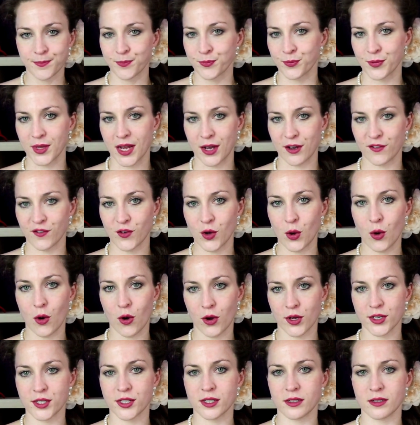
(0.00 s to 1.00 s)
Now, of
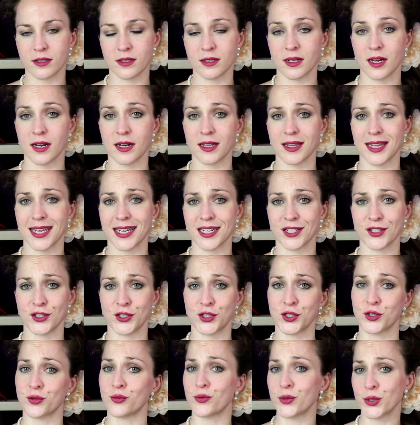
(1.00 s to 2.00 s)
course, none of that
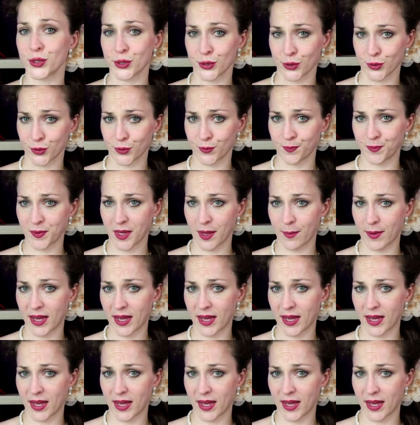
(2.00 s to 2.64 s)
is true,